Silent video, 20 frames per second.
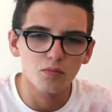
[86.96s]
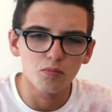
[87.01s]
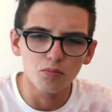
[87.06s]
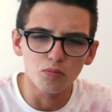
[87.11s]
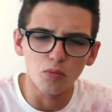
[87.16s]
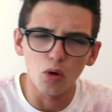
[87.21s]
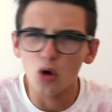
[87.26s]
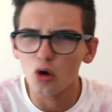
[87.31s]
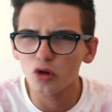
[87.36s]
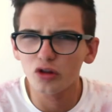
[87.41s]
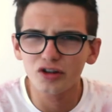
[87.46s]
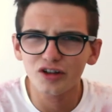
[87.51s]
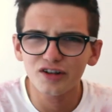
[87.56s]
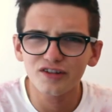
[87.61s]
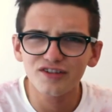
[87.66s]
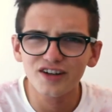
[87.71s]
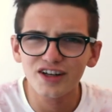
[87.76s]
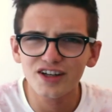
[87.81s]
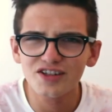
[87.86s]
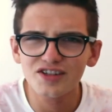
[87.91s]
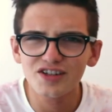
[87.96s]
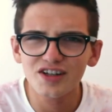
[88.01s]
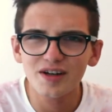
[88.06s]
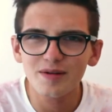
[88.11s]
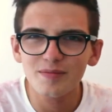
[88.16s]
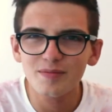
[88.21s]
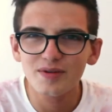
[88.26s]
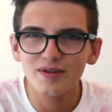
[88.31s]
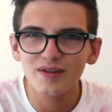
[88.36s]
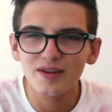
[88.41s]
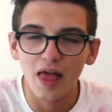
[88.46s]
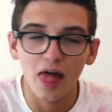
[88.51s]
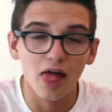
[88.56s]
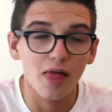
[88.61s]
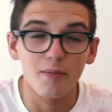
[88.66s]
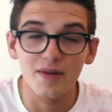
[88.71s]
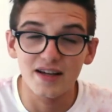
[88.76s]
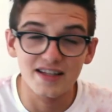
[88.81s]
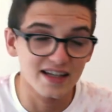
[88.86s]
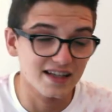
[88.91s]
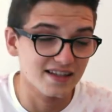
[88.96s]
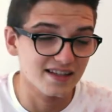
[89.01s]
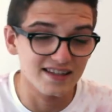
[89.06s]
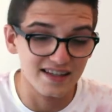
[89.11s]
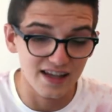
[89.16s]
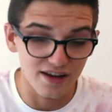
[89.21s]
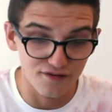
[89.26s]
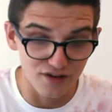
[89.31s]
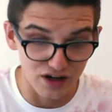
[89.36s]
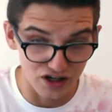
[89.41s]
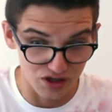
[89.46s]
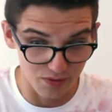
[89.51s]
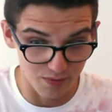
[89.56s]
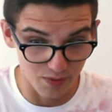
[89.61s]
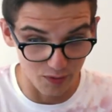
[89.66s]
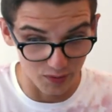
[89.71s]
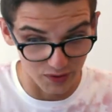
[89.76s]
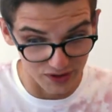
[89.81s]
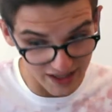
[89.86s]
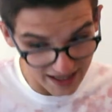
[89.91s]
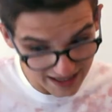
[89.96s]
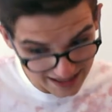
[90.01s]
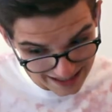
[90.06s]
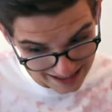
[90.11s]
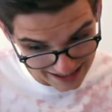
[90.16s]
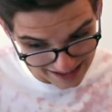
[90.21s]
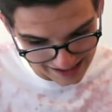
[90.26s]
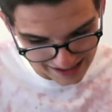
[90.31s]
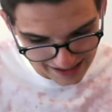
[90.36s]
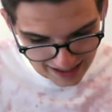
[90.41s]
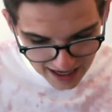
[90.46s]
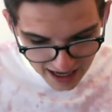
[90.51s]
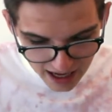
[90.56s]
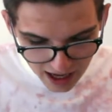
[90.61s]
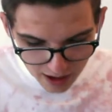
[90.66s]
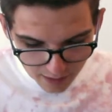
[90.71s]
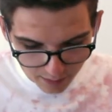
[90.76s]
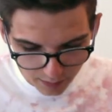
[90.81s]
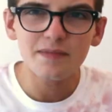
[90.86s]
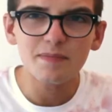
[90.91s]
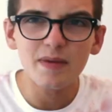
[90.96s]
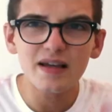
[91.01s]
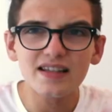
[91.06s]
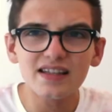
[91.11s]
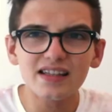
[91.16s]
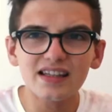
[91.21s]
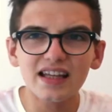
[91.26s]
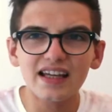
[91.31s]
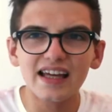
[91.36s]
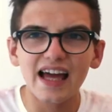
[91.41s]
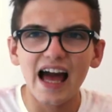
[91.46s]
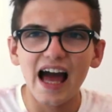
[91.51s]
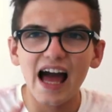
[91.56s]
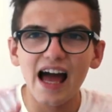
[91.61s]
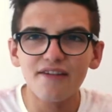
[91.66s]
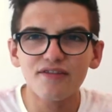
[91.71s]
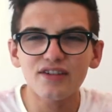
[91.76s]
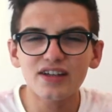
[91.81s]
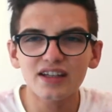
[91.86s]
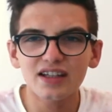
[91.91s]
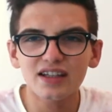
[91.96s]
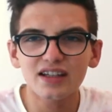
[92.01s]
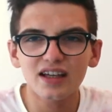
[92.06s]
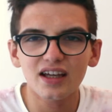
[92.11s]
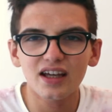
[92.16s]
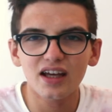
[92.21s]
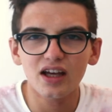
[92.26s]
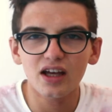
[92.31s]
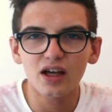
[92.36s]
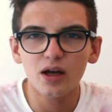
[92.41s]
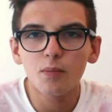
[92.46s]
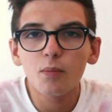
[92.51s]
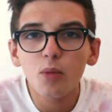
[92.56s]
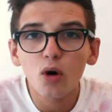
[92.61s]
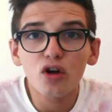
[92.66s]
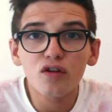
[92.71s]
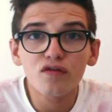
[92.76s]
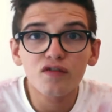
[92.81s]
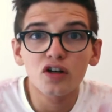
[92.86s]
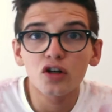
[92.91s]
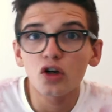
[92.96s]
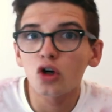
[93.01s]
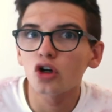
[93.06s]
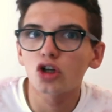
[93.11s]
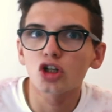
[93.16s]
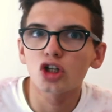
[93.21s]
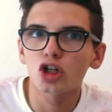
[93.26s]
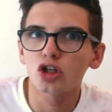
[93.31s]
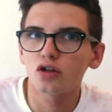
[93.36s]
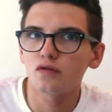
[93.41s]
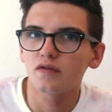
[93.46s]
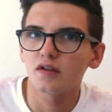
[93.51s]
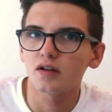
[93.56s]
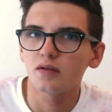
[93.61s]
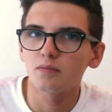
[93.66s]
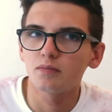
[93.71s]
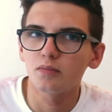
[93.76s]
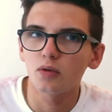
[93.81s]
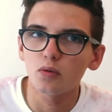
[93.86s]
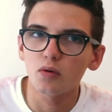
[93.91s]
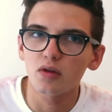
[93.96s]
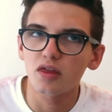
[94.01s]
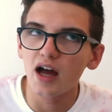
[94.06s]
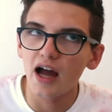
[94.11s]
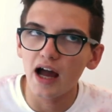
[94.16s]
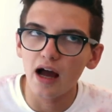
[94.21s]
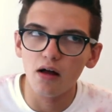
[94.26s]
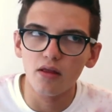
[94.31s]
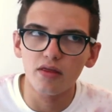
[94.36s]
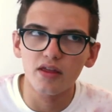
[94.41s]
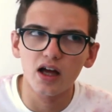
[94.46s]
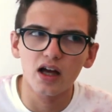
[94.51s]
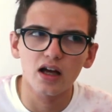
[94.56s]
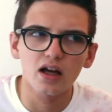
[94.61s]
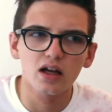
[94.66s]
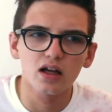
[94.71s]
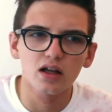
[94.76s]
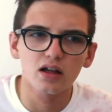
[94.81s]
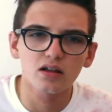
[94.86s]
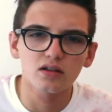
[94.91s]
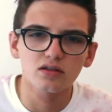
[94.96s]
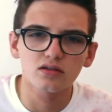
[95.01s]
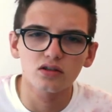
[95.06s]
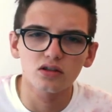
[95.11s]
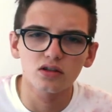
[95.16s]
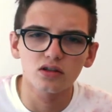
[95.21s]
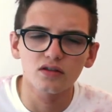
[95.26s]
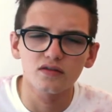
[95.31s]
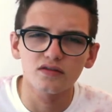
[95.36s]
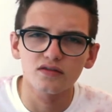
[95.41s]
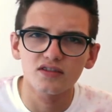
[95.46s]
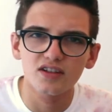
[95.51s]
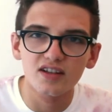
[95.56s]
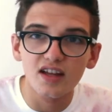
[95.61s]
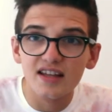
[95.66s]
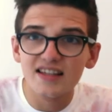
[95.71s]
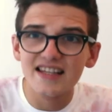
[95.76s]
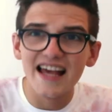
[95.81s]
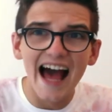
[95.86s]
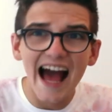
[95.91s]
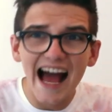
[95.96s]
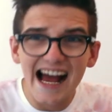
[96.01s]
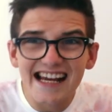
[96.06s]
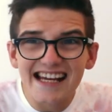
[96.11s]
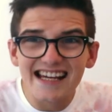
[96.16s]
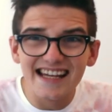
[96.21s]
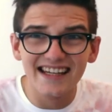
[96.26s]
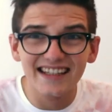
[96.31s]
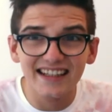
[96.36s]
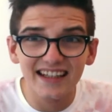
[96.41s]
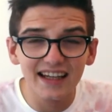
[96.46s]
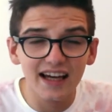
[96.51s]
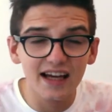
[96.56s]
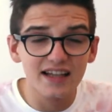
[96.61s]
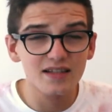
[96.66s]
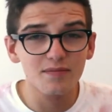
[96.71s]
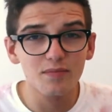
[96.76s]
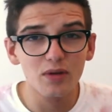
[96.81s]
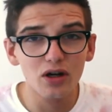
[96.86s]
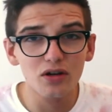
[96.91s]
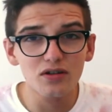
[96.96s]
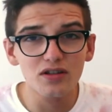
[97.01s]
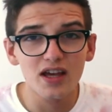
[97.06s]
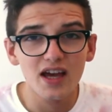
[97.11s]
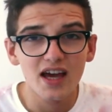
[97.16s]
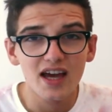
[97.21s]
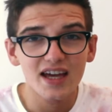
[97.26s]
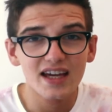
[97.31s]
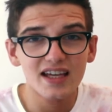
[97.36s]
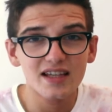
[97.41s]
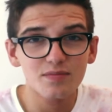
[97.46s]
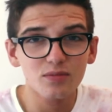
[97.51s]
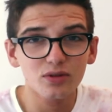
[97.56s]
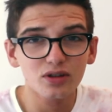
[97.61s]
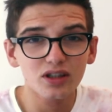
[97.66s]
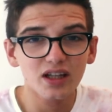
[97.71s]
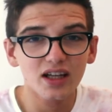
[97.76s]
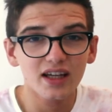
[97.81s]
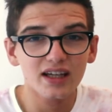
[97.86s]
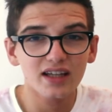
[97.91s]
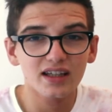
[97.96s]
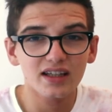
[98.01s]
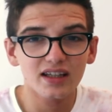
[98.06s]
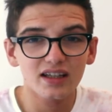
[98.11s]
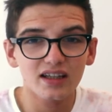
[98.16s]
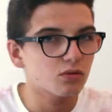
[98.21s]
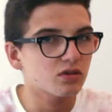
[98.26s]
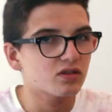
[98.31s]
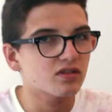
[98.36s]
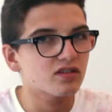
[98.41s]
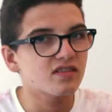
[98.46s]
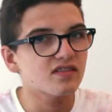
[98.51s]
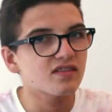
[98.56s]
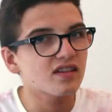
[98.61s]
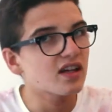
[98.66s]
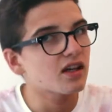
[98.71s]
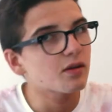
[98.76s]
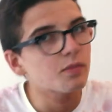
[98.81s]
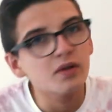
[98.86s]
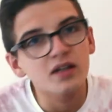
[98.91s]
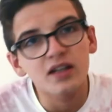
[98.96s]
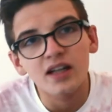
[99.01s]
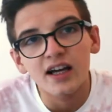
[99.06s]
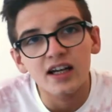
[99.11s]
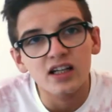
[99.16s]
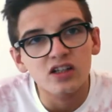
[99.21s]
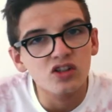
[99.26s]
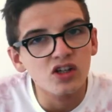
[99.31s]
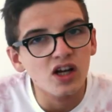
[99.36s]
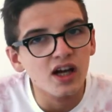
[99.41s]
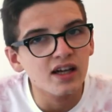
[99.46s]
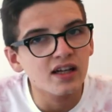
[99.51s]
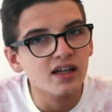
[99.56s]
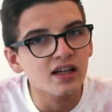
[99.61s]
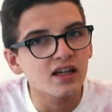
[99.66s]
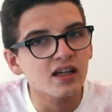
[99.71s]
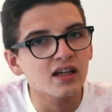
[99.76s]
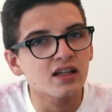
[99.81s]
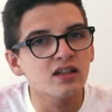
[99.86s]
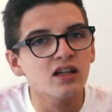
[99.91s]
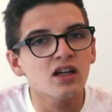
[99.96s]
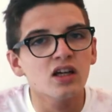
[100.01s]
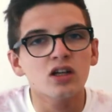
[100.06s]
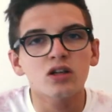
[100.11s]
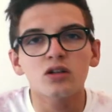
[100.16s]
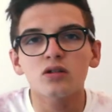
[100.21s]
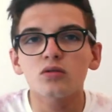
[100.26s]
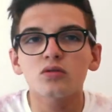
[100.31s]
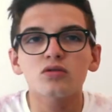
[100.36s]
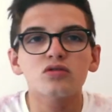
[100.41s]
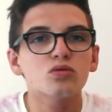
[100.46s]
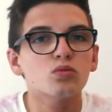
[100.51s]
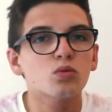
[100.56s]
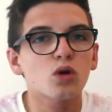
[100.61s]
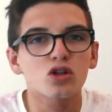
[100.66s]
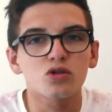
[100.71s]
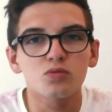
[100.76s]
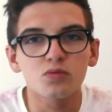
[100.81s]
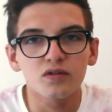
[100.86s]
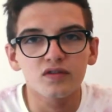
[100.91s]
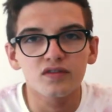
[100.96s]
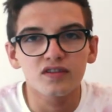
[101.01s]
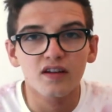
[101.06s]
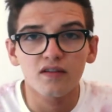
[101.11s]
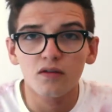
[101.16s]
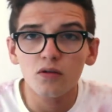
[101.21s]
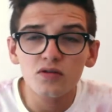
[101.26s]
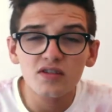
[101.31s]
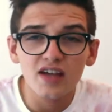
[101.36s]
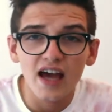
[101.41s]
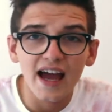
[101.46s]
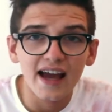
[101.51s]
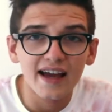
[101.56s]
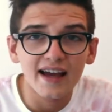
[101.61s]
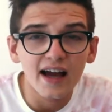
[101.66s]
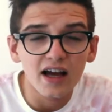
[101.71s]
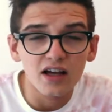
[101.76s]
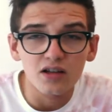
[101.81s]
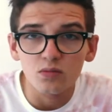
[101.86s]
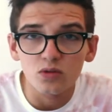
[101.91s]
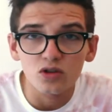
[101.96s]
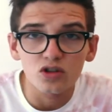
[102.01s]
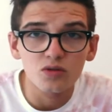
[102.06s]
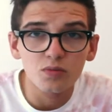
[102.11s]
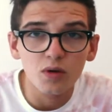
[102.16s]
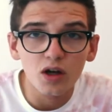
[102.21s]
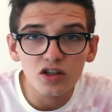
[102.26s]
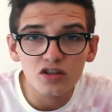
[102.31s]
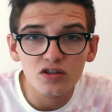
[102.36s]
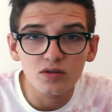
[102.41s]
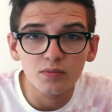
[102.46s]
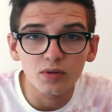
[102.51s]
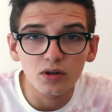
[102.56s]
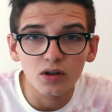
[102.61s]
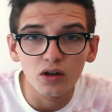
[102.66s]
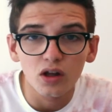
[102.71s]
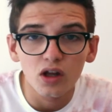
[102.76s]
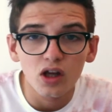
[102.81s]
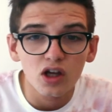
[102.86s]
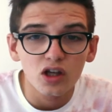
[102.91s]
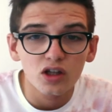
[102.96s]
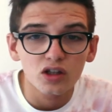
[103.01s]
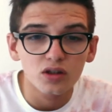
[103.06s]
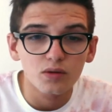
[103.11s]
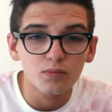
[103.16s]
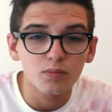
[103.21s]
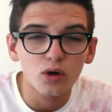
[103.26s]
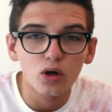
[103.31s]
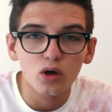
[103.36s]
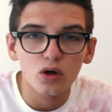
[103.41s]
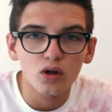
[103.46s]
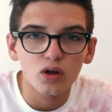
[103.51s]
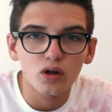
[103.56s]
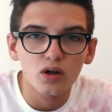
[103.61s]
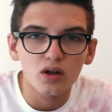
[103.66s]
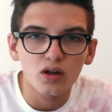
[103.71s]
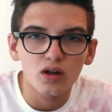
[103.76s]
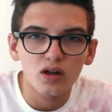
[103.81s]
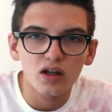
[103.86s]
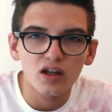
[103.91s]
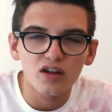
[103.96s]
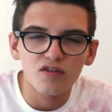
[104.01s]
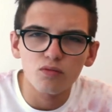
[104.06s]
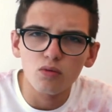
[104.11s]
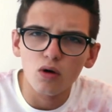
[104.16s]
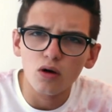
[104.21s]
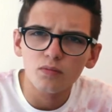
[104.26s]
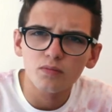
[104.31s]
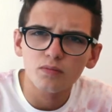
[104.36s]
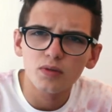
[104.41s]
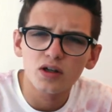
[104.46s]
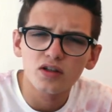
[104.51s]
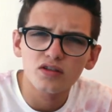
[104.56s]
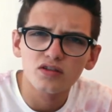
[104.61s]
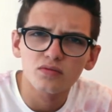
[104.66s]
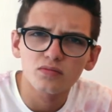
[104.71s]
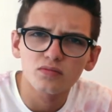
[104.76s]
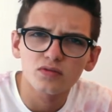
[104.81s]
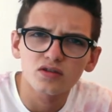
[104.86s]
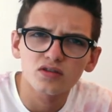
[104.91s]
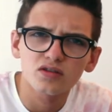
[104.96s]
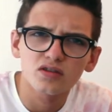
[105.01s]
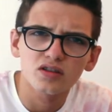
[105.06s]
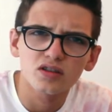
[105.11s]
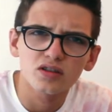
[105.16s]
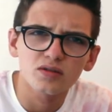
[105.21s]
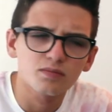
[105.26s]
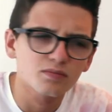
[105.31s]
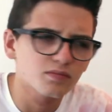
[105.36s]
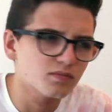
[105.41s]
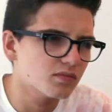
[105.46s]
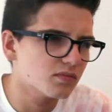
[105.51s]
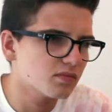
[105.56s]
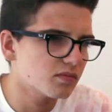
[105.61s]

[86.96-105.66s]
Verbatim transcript: more than a friendship. How many times can I say friendship in one sentence? It's basically like having a boyfriend or a girlfriend, but without that sort of tag in it, I suppose. It's more like you want to stay up at night chatting, you want to watch movies, you want to hang out as much as possible, but if one person was to